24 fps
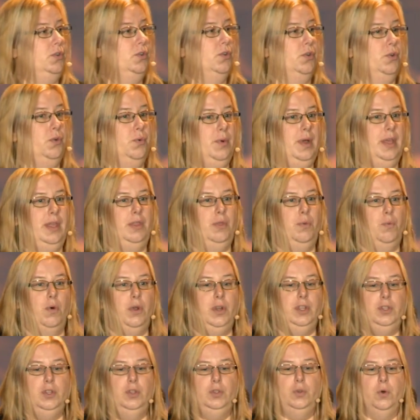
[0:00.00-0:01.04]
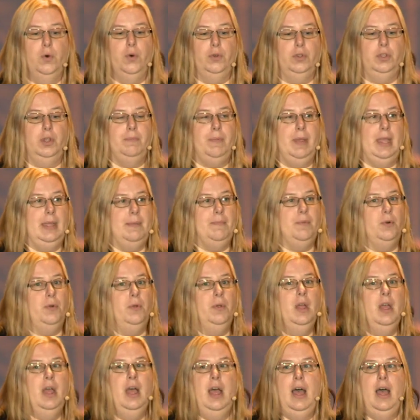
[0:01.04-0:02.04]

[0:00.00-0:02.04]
do with wanting to talk to people